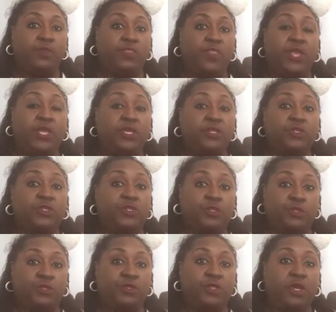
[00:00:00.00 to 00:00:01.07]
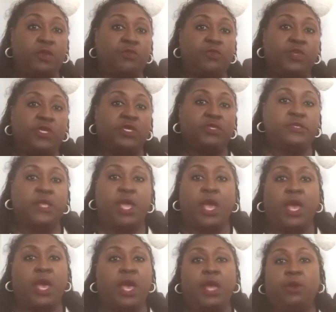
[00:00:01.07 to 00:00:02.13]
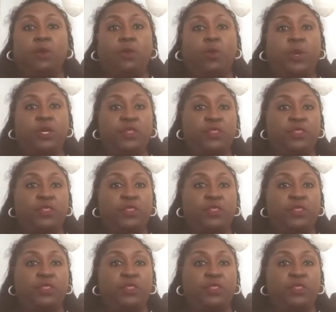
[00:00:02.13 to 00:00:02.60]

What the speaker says: thinking to yourself is, I don't want to